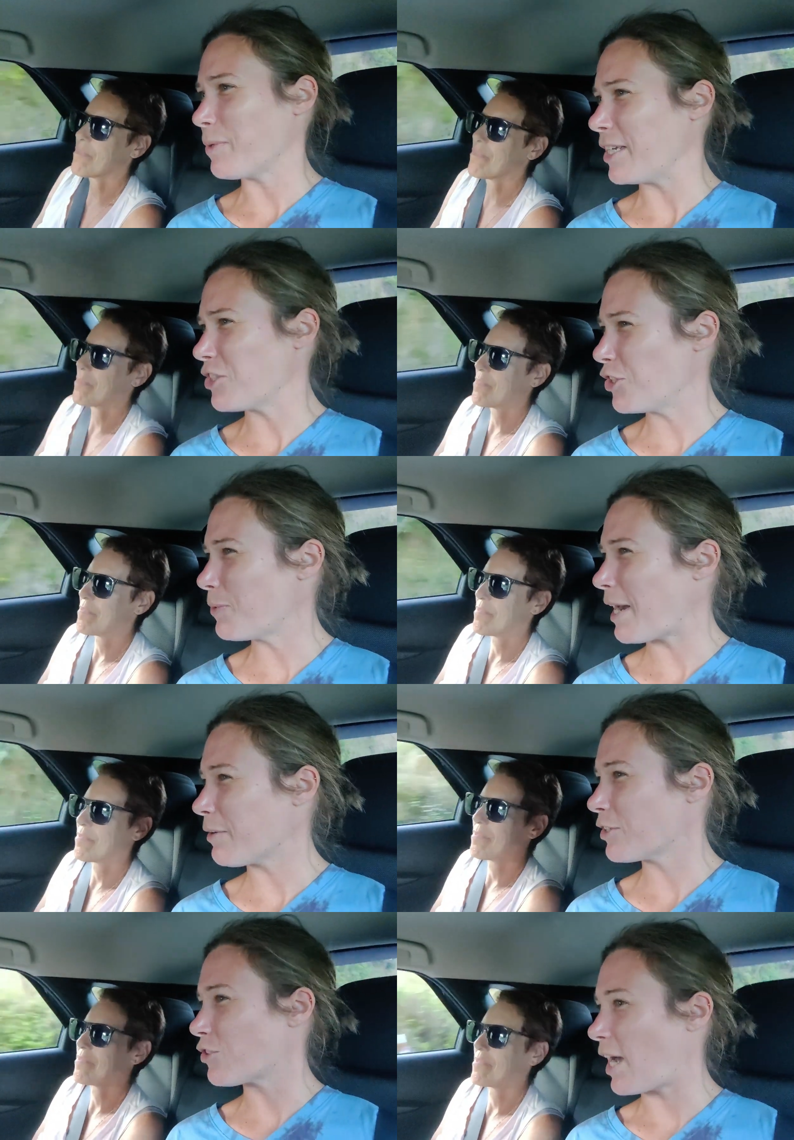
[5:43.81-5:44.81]
Speaker 1: what, two
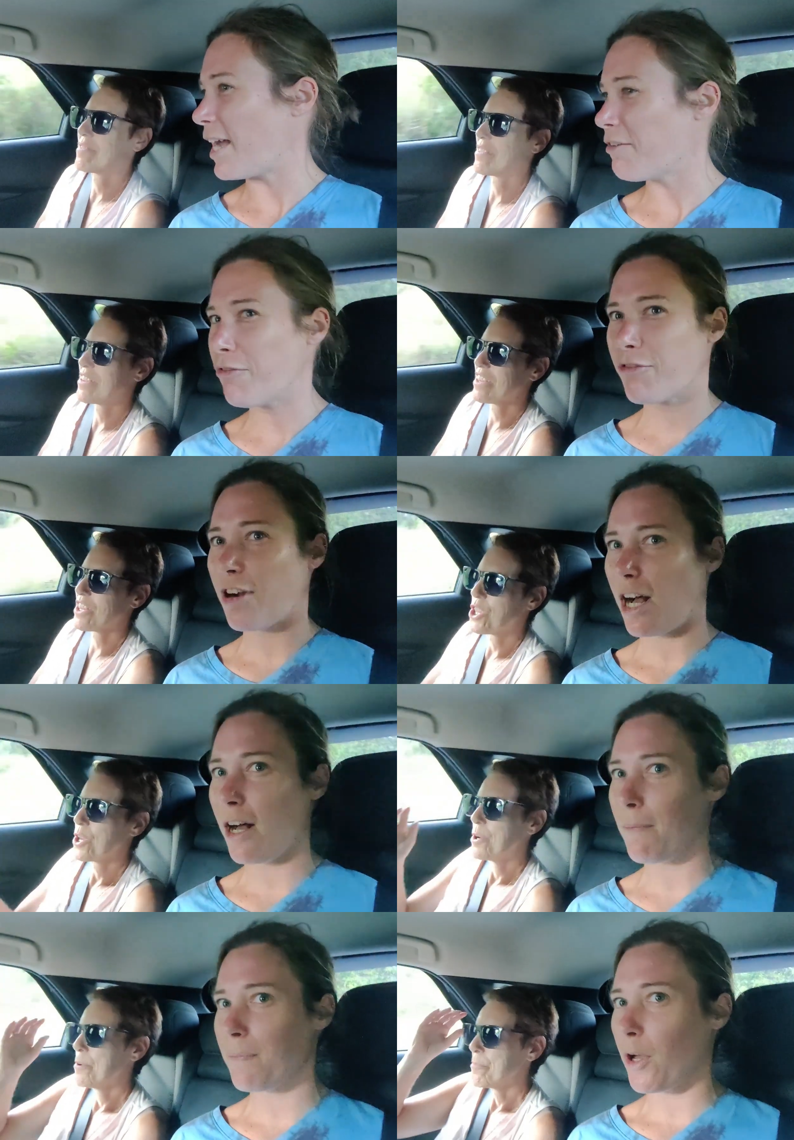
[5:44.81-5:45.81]
hour drive
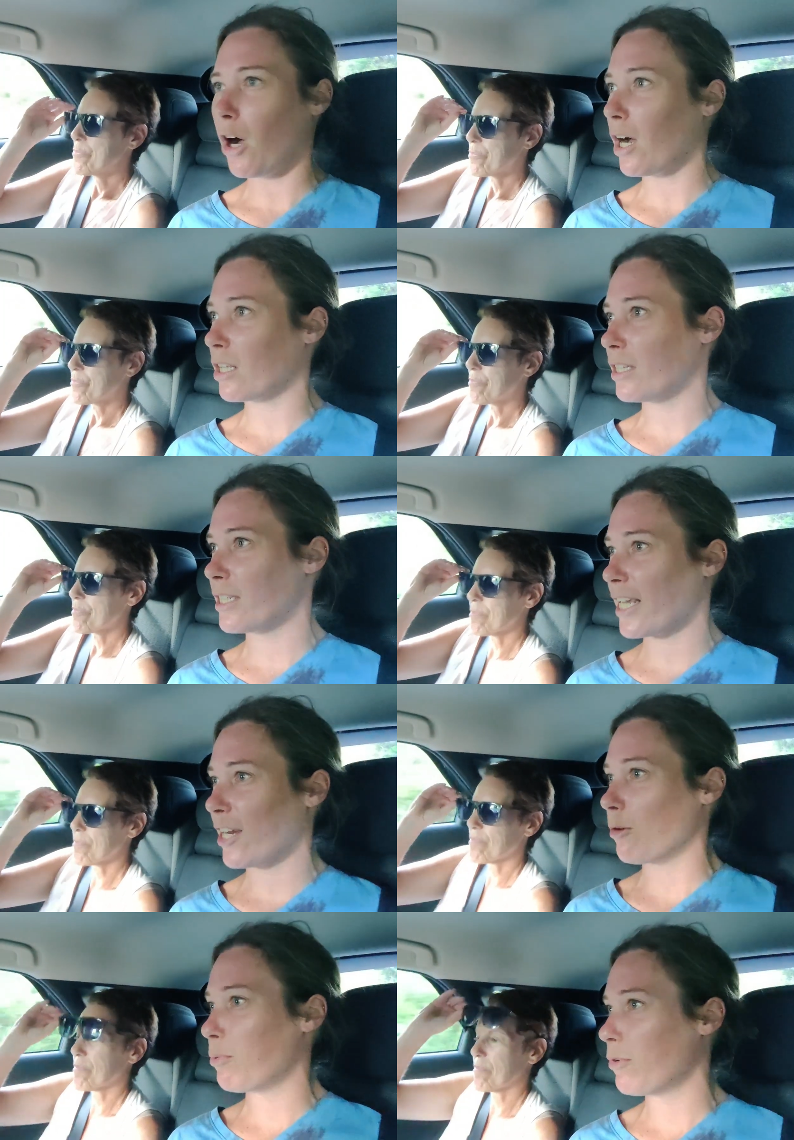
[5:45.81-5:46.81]
from Auckland
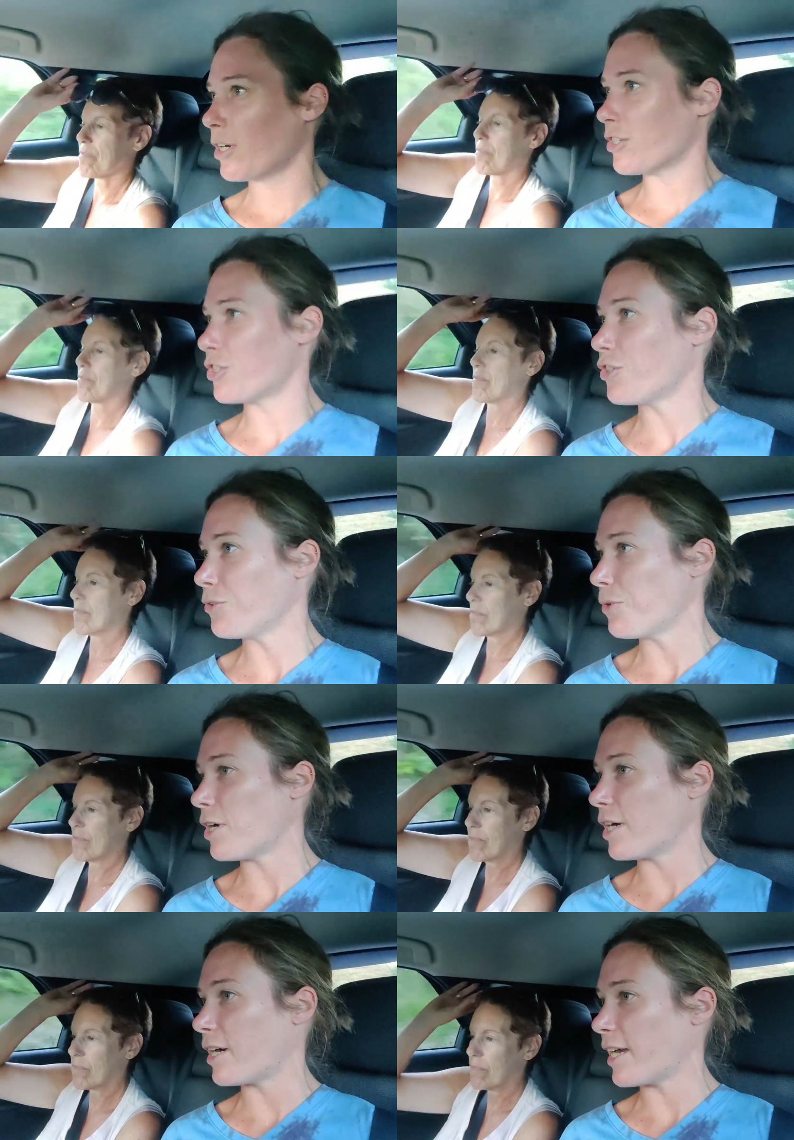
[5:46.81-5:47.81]
Airport to
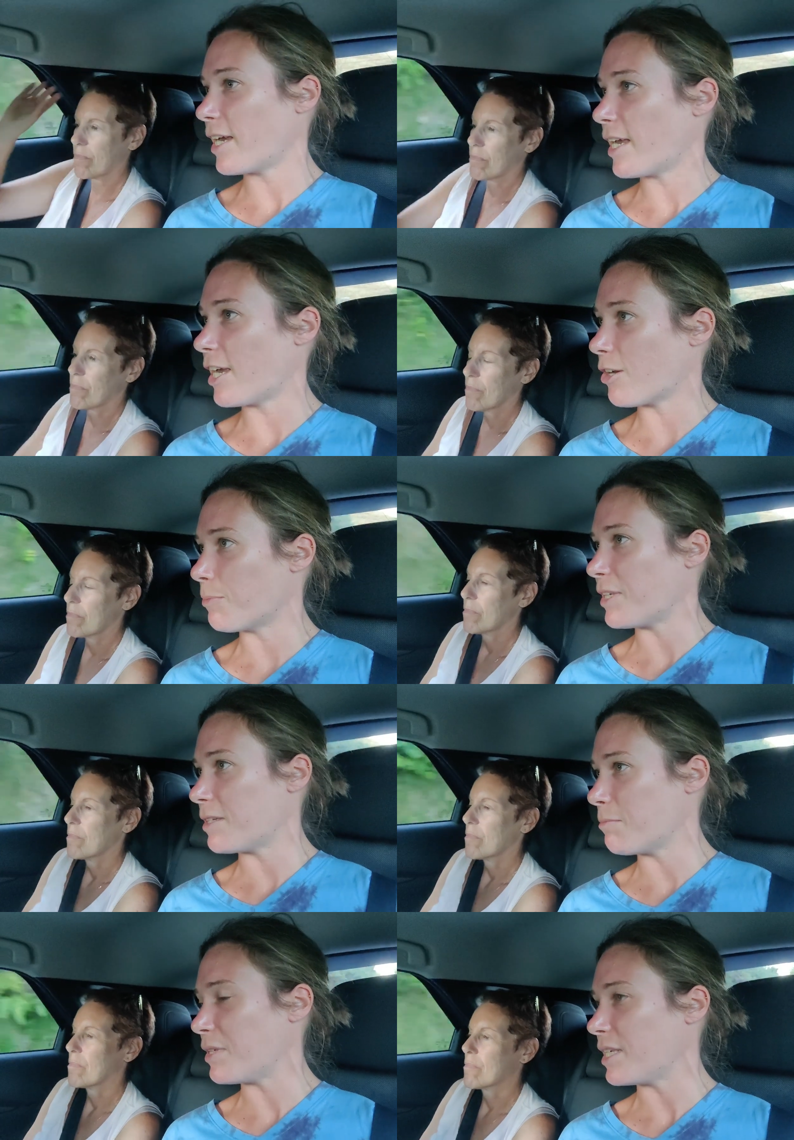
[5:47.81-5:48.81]
our
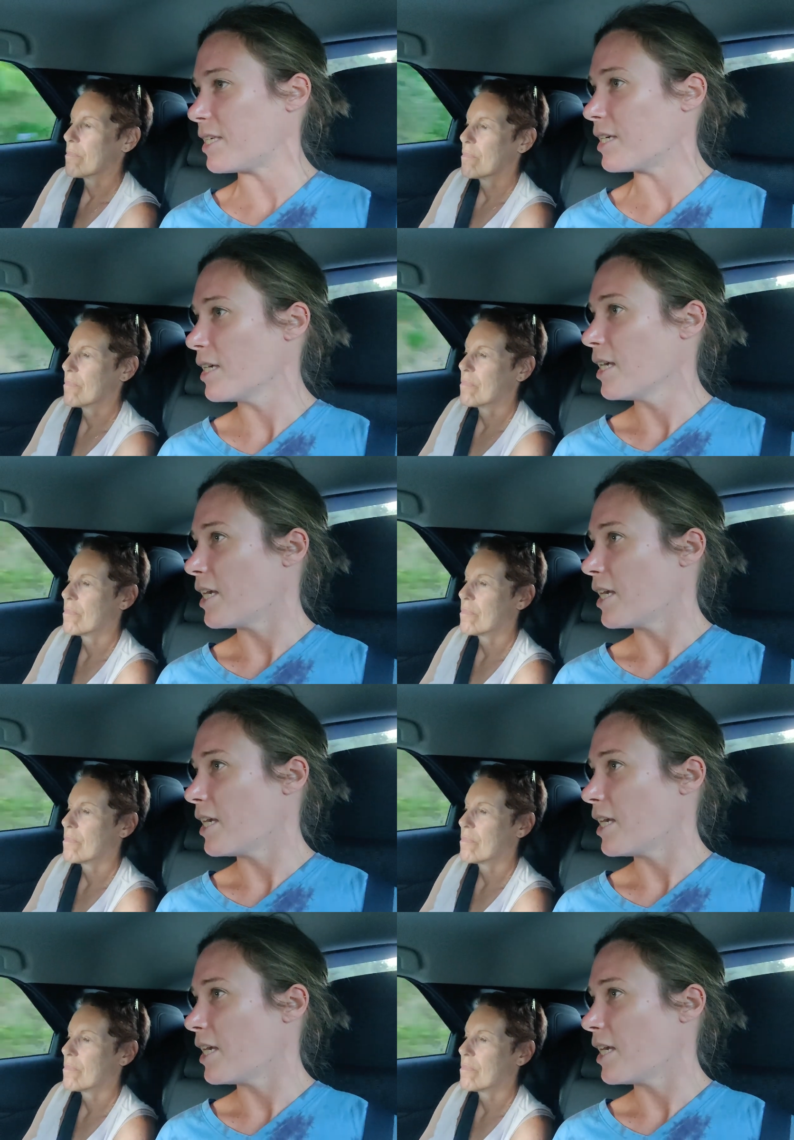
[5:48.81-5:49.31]
Airbnb